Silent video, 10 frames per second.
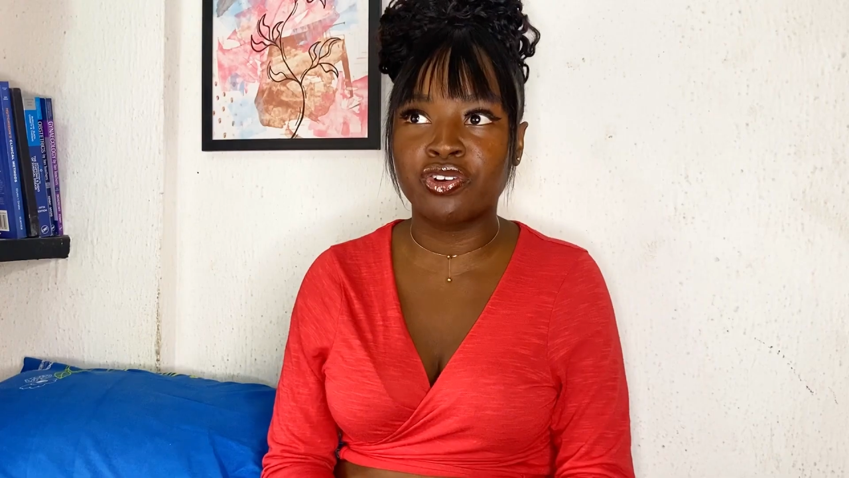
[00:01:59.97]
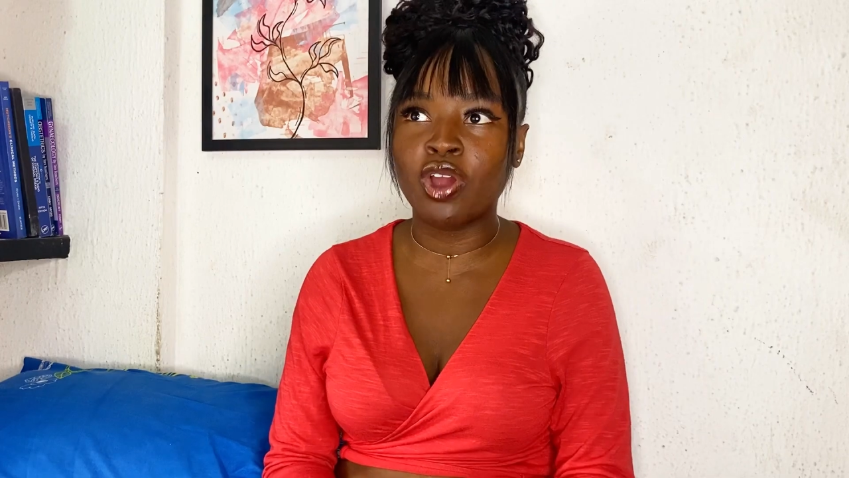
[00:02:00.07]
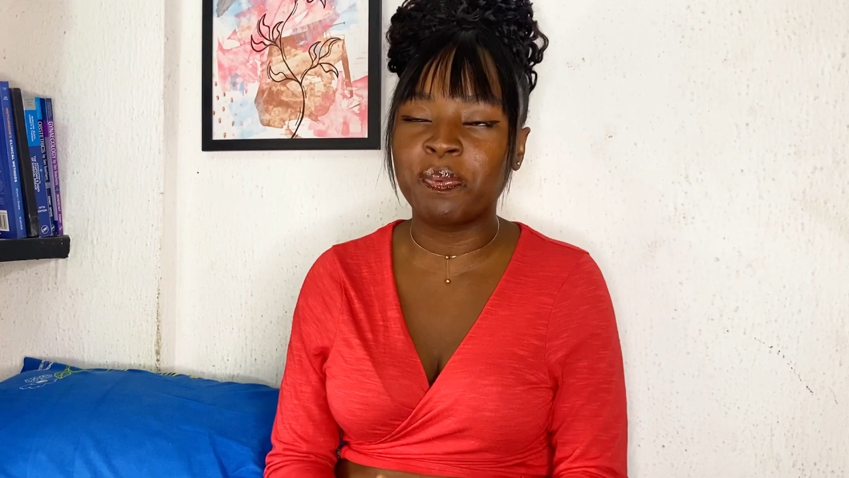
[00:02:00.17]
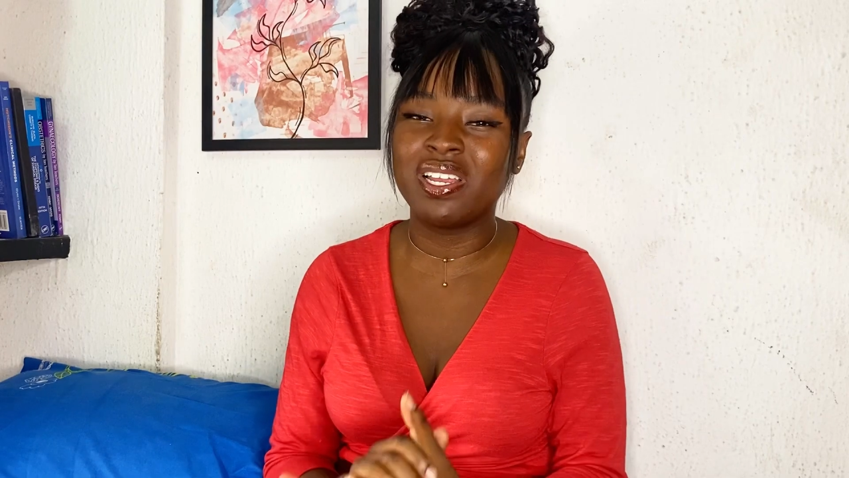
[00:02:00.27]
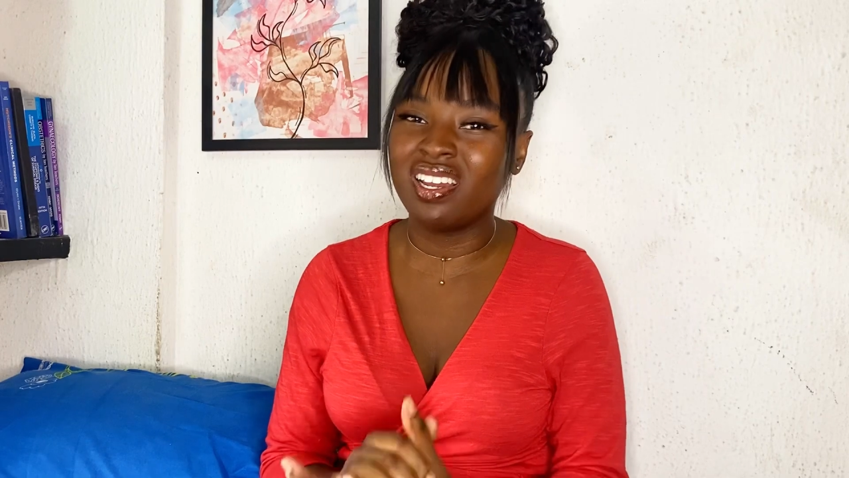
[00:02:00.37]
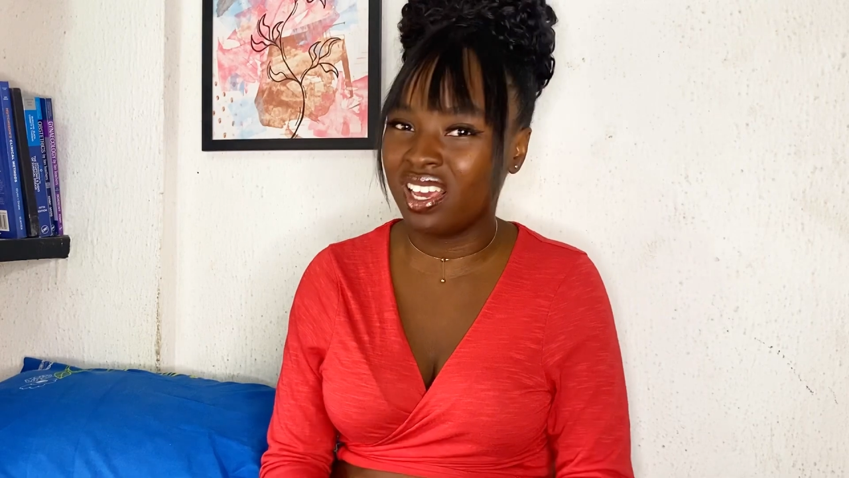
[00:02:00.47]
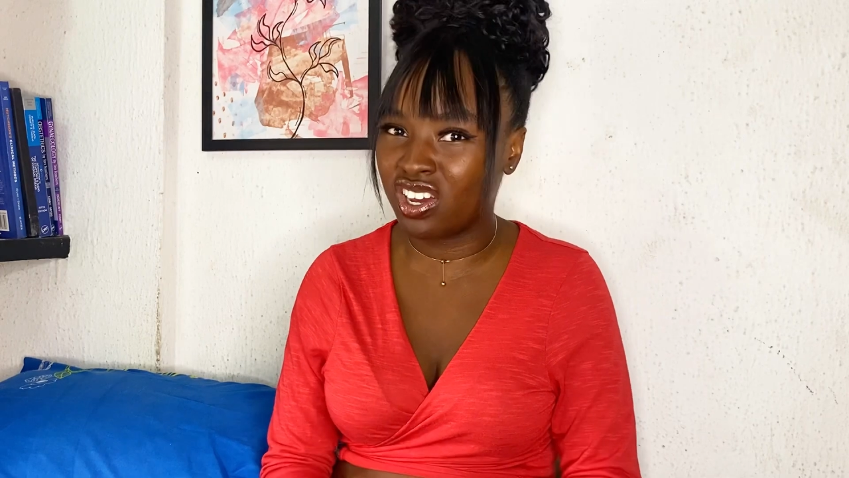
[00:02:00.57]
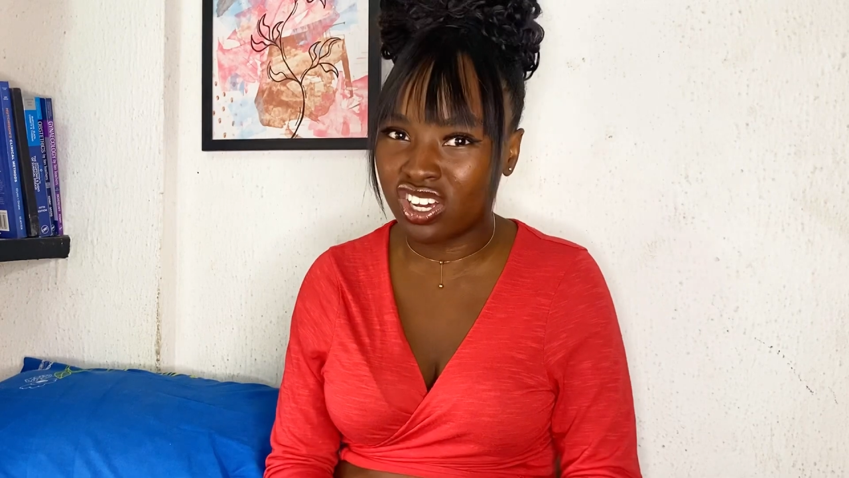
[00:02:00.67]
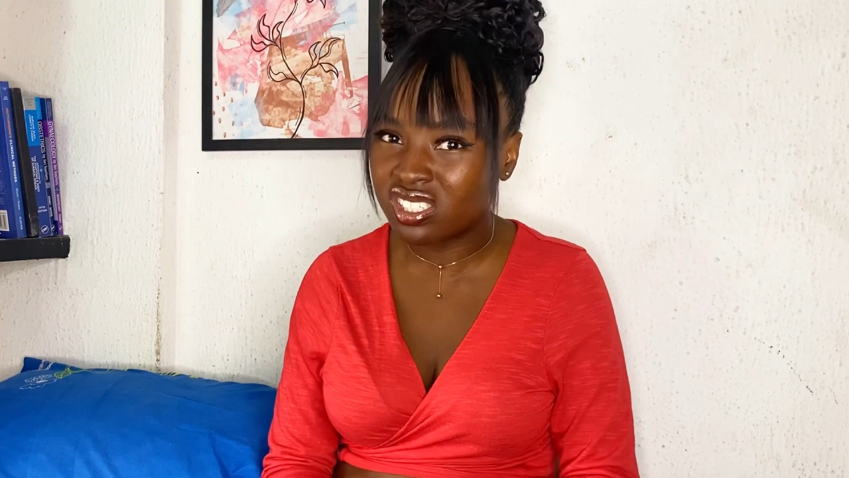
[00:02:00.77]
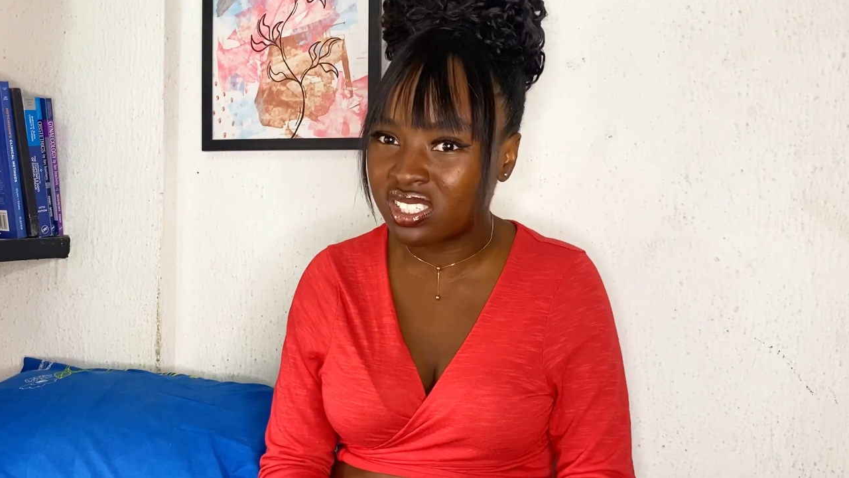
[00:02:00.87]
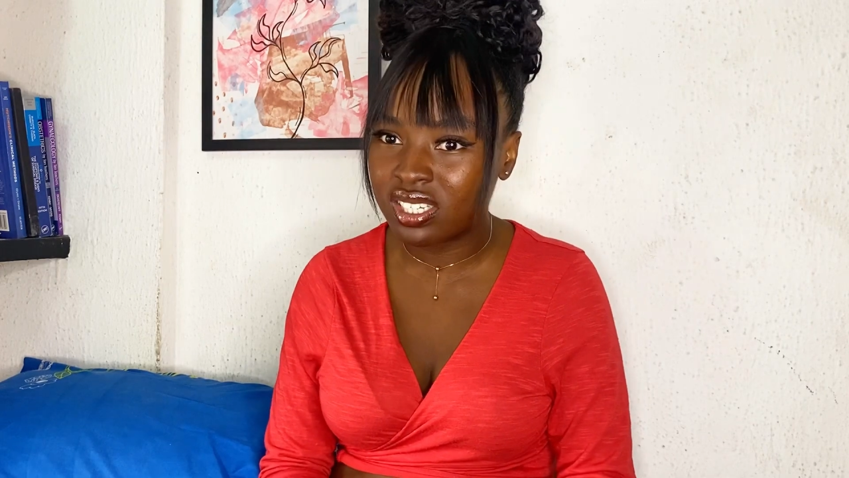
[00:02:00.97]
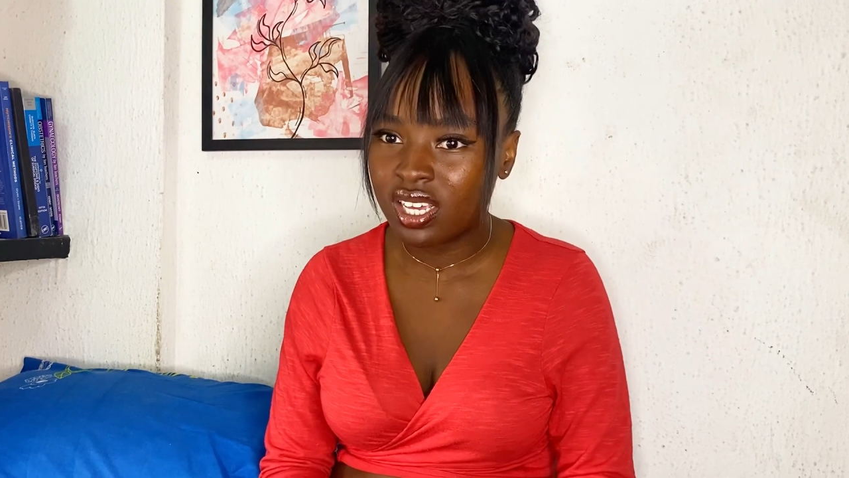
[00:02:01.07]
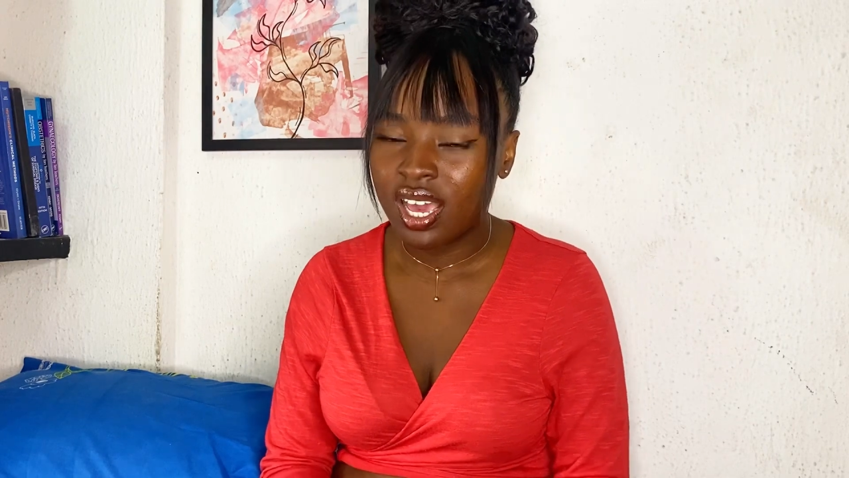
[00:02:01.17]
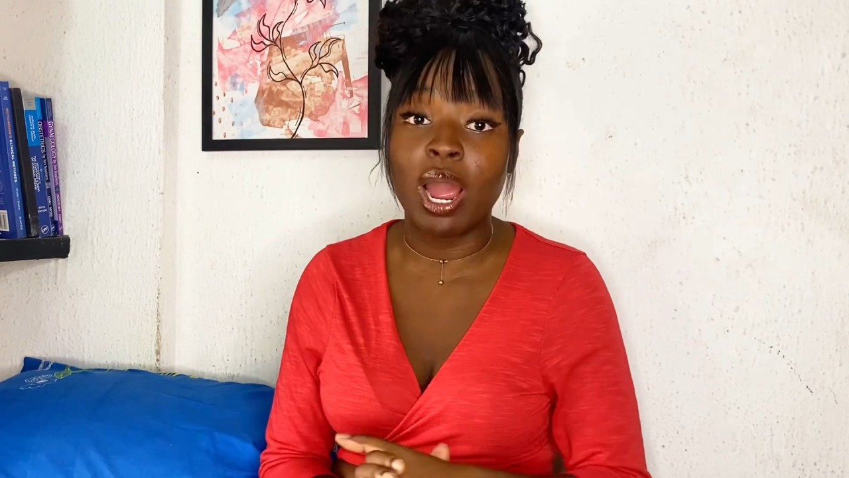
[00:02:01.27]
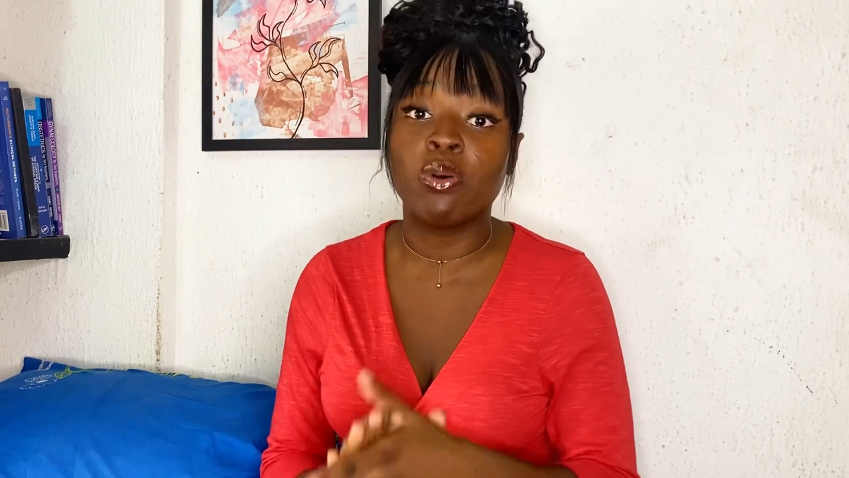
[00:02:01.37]
grew up in Lagos.
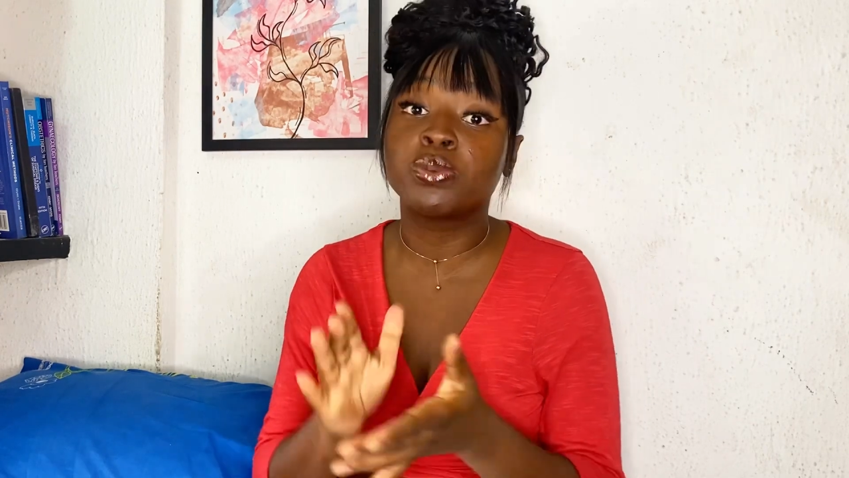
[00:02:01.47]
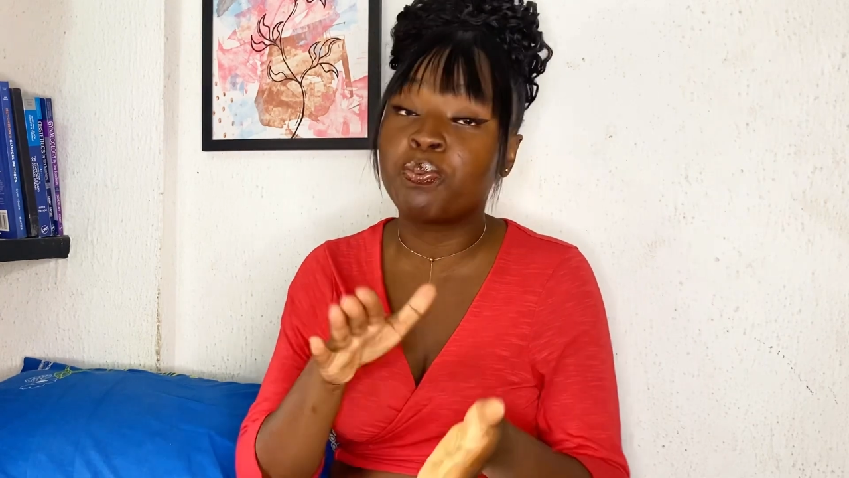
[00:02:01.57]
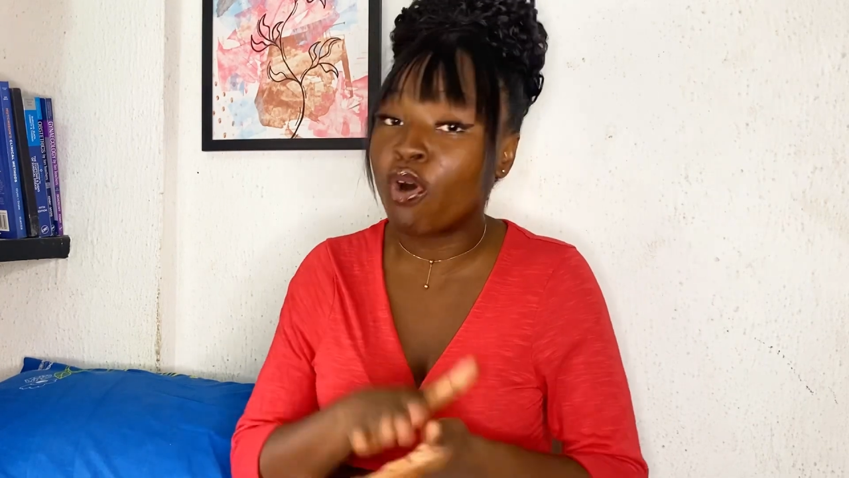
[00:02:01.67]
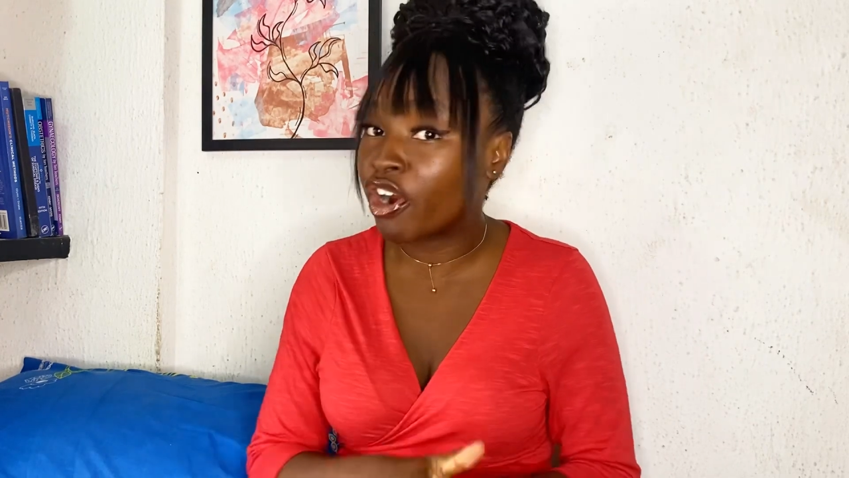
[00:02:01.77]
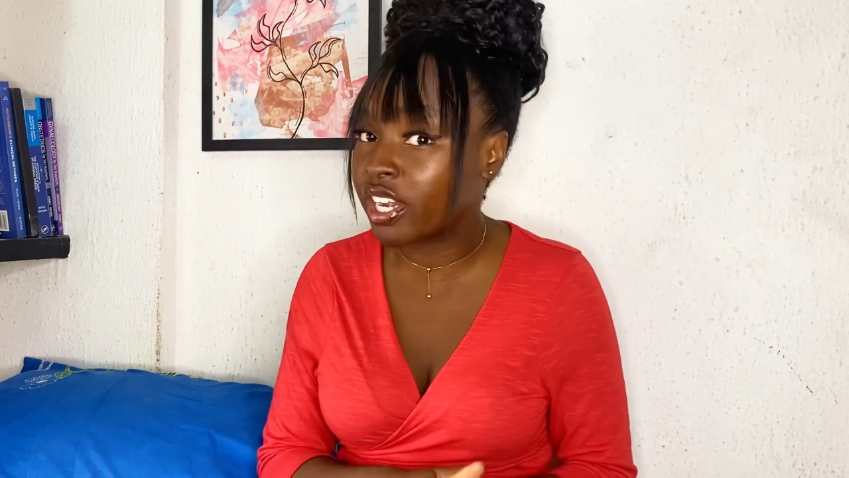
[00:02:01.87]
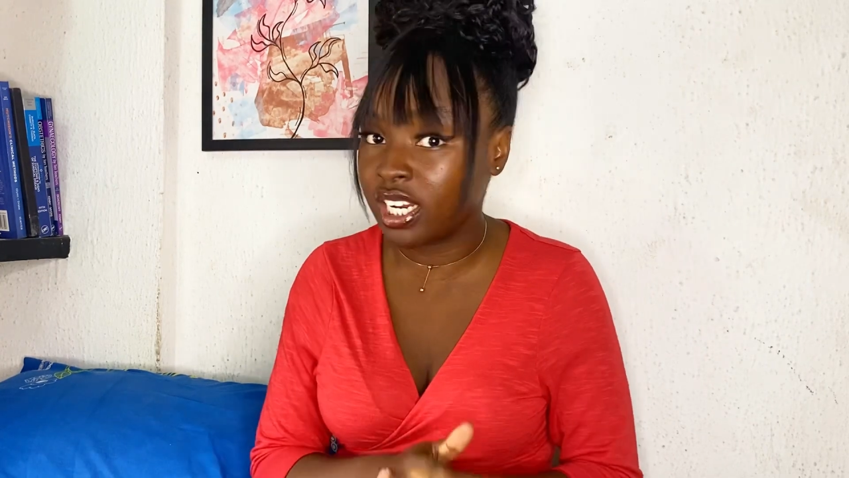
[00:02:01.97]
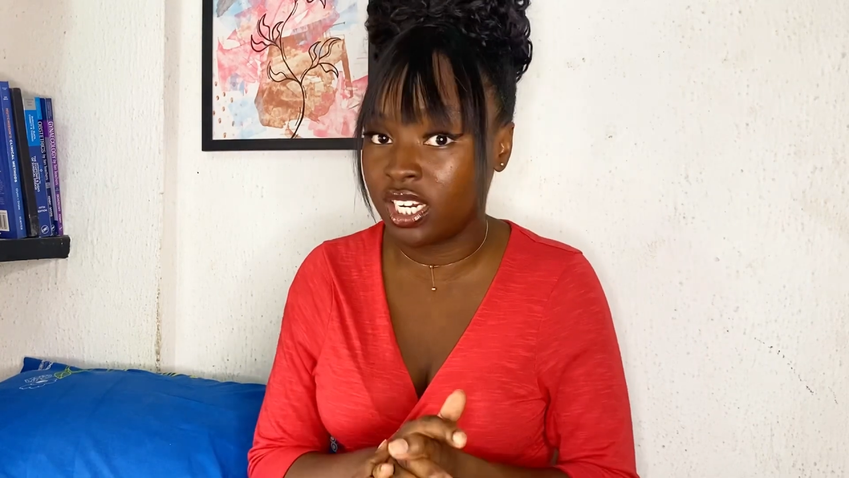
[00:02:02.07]
I was born in